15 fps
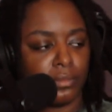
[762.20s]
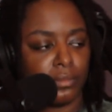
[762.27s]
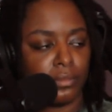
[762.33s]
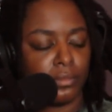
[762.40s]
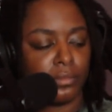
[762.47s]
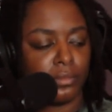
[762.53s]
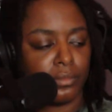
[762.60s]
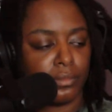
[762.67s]

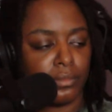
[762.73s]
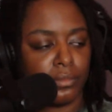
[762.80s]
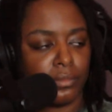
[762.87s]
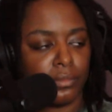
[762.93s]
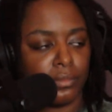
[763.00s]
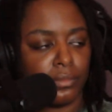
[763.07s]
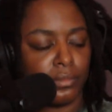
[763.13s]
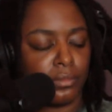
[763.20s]

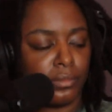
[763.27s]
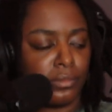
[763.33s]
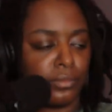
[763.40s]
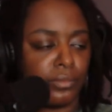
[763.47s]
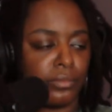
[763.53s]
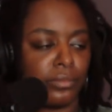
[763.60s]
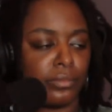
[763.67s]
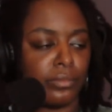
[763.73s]

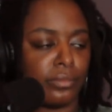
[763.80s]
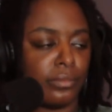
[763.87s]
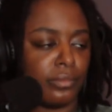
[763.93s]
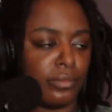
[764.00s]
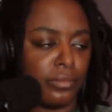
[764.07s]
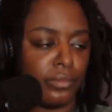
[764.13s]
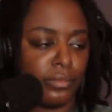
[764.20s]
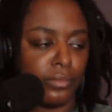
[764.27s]

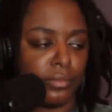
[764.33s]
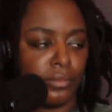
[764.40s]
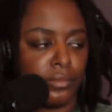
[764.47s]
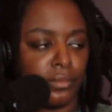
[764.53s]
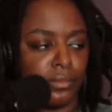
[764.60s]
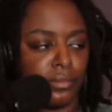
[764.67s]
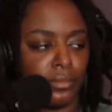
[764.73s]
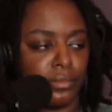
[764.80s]

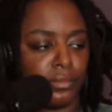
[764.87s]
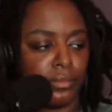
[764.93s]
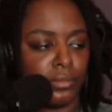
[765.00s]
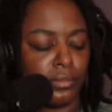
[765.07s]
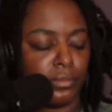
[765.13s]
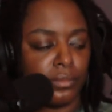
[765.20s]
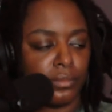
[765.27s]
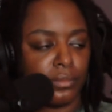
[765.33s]

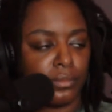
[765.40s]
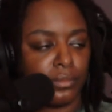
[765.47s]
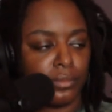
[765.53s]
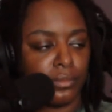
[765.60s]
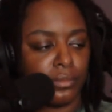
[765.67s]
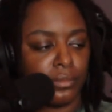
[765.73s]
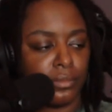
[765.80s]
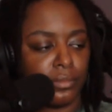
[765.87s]

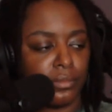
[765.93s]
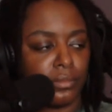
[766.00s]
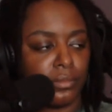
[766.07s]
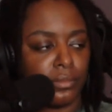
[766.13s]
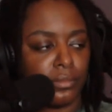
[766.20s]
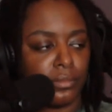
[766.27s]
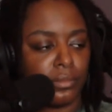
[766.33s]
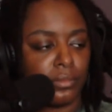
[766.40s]

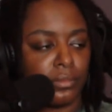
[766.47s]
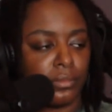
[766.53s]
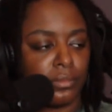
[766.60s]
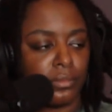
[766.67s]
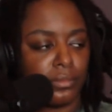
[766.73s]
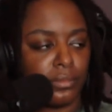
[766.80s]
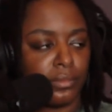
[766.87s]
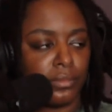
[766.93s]

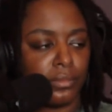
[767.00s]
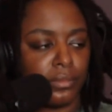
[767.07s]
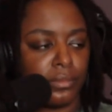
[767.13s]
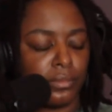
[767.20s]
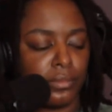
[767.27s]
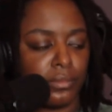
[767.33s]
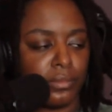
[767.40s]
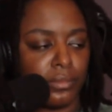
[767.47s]

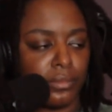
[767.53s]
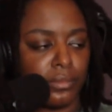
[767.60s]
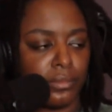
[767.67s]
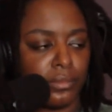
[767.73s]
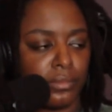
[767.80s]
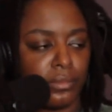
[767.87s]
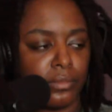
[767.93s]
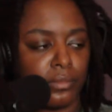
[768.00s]

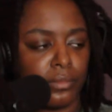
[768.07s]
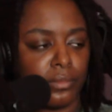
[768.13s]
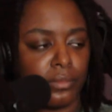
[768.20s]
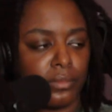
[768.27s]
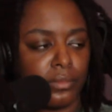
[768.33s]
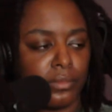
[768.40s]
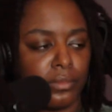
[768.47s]
The person shown says nothing.